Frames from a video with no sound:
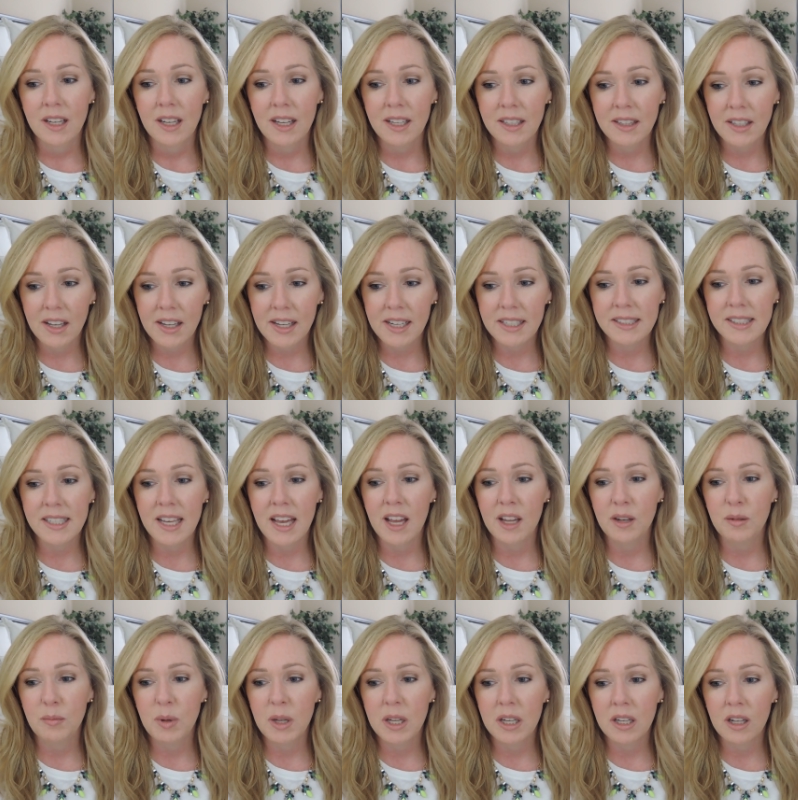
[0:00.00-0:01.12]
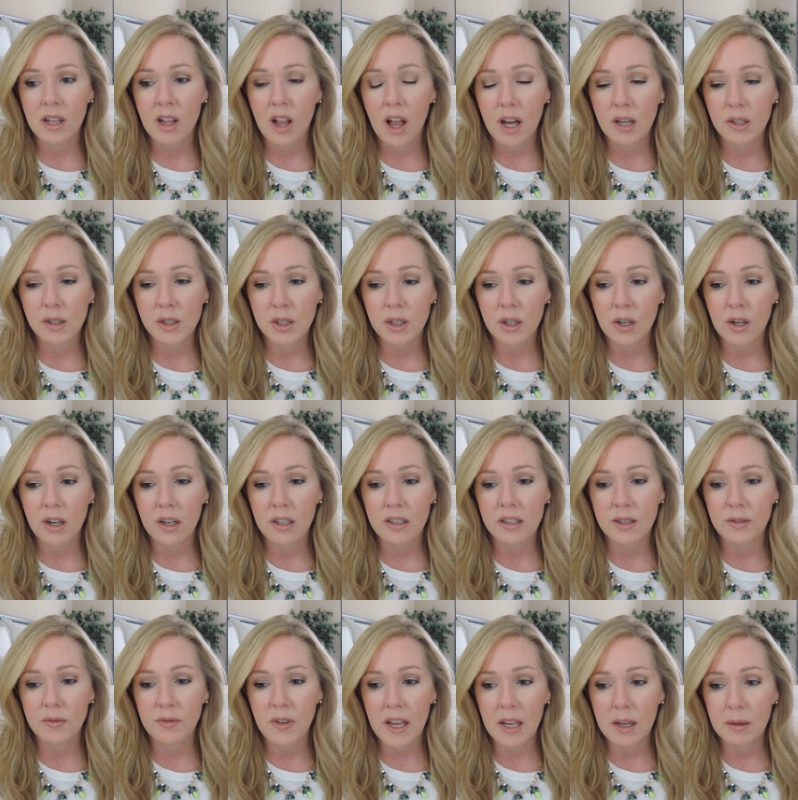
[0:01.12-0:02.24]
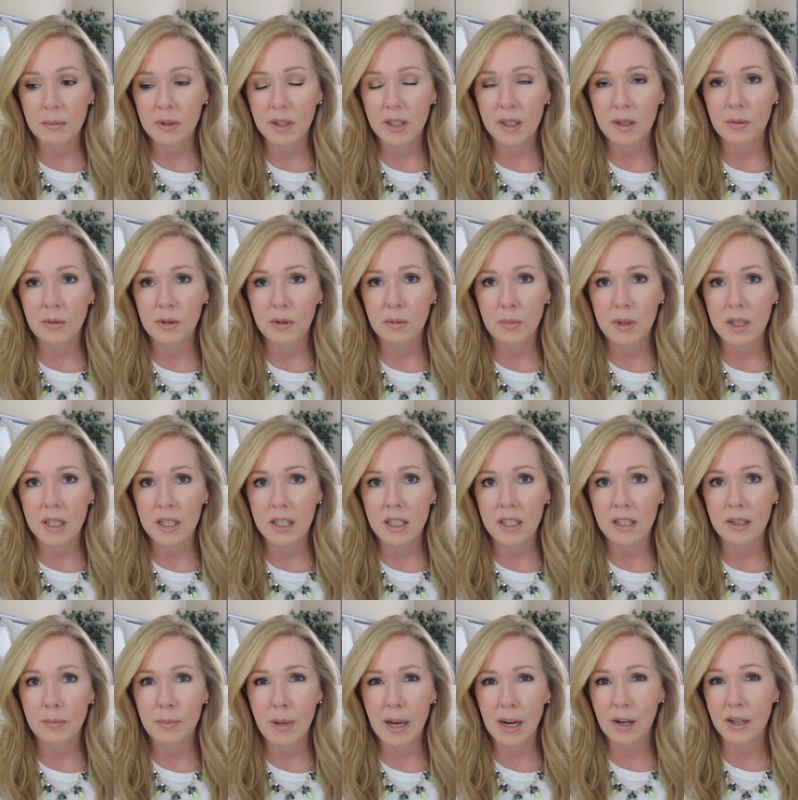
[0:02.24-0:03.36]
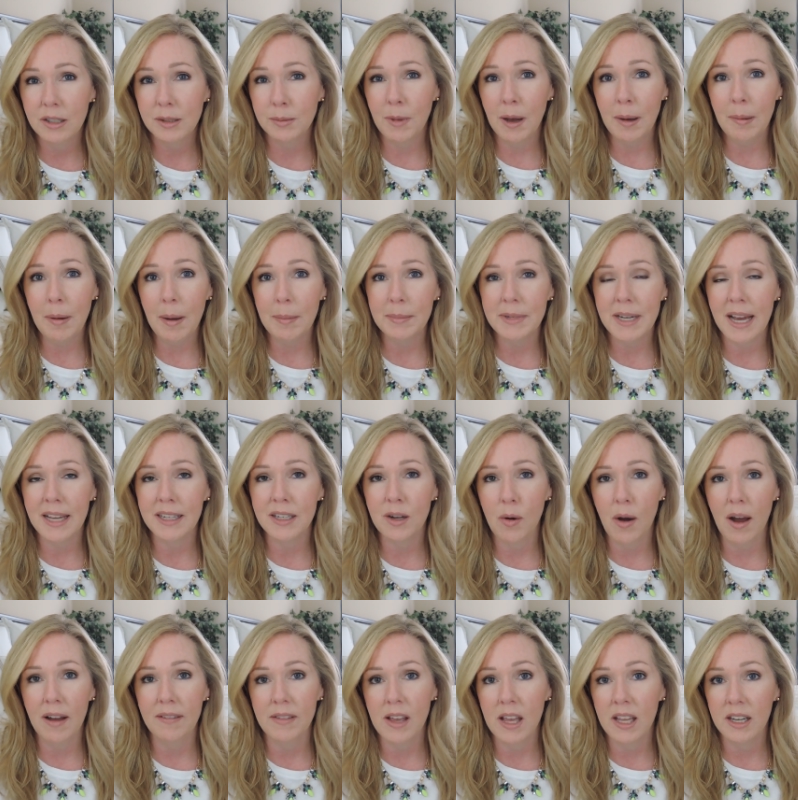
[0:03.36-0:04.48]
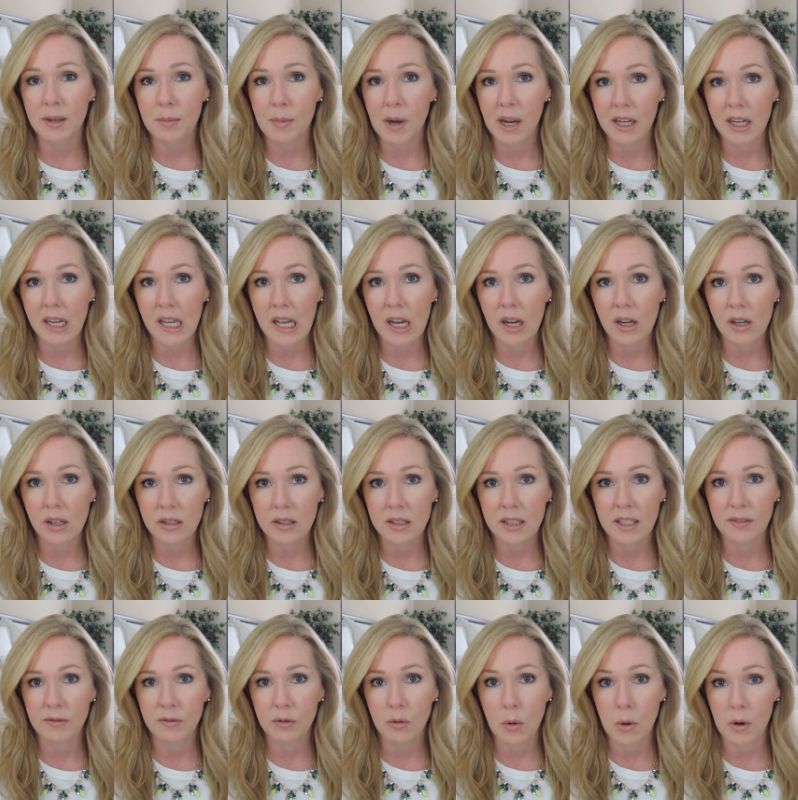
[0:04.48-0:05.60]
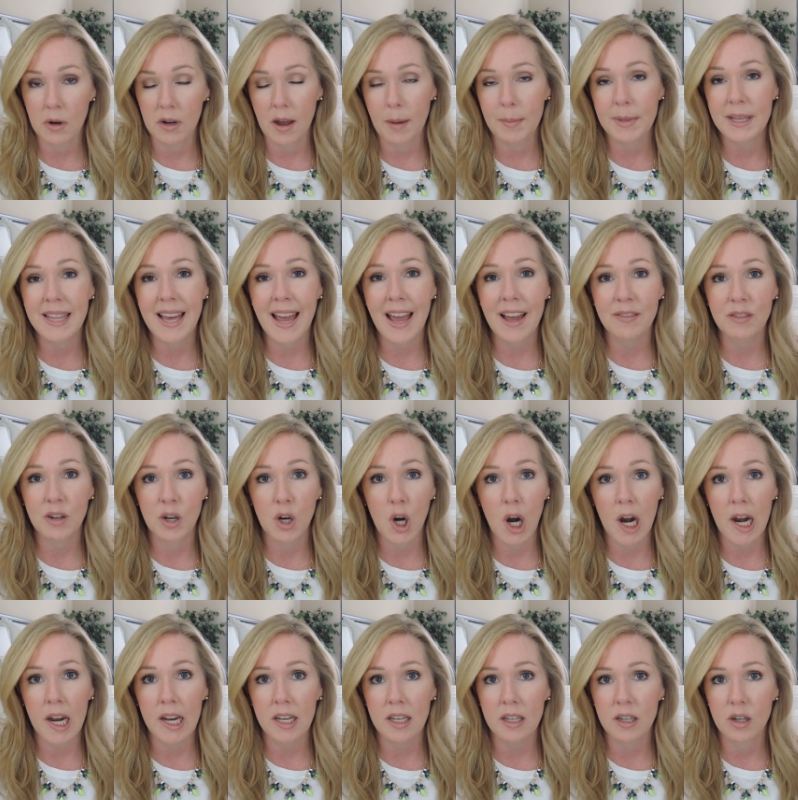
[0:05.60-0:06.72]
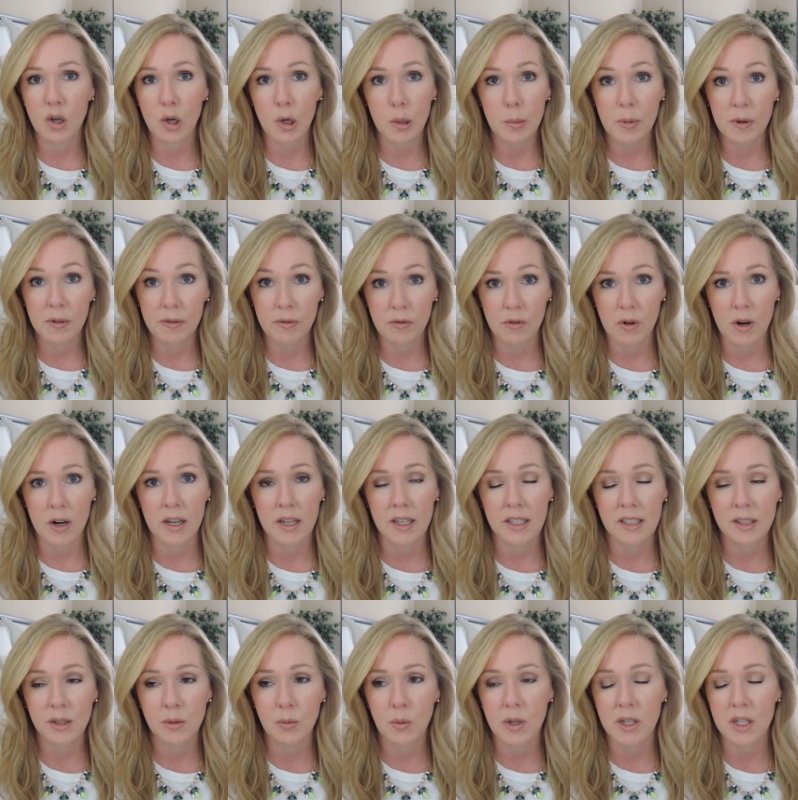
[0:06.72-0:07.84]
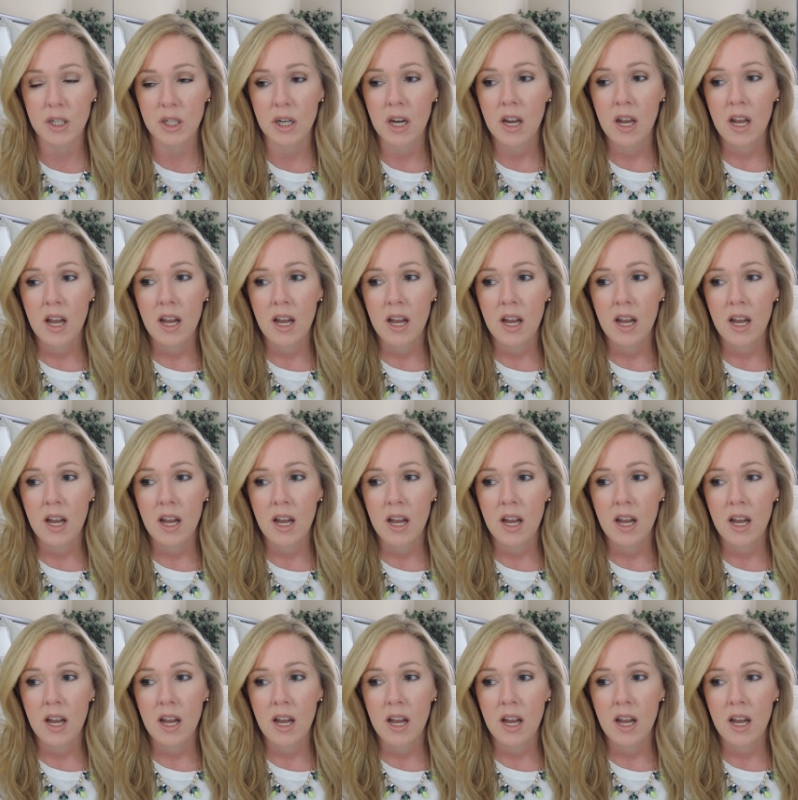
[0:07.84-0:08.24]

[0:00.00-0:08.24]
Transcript: and like I said, being closer to family would be better because my mom and dad don't have anybody else in Florida. I mean, they have a great group of friends, which